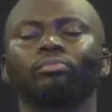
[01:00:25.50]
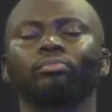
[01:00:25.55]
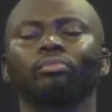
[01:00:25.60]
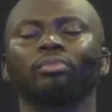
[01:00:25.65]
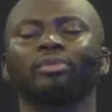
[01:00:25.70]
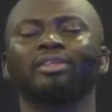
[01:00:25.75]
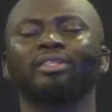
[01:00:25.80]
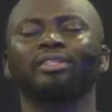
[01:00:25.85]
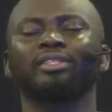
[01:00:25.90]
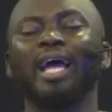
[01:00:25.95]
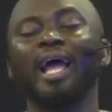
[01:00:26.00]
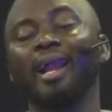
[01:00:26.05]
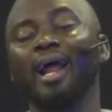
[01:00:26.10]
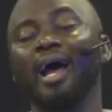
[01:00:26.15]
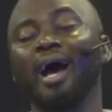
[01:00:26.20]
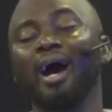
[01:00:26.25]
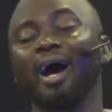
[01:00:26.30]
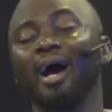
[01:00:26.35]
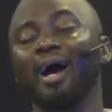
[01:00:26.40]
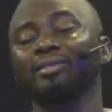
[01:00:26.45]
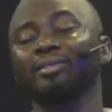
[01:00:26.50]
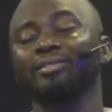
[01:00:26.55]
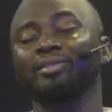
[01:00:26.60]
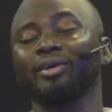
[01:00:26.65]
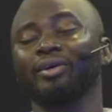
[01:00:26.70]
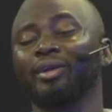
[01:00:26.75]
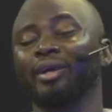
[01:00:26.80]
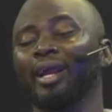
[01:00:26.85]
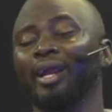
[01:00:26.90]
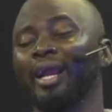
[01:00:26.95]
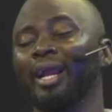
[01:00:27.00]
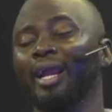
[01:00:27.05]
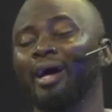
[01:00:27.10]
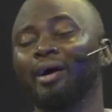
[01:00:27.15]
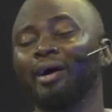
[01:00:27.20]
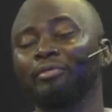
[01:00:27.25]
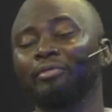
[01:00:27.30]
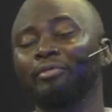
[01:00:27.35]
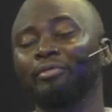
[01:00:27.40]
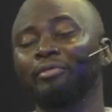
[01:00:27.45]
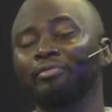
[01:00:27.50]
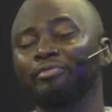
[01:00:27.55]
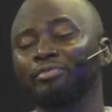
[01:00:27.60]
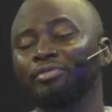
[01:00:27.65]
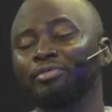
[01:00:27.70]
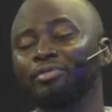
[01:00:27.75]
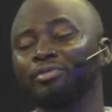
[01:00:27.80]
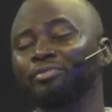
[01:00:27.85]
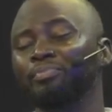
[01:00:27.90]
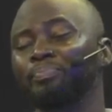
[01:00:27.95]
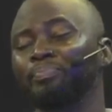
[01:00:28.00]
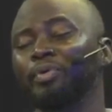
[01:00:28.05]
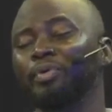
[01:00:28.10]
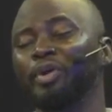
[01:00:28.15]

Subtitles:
10 hours not enough to praise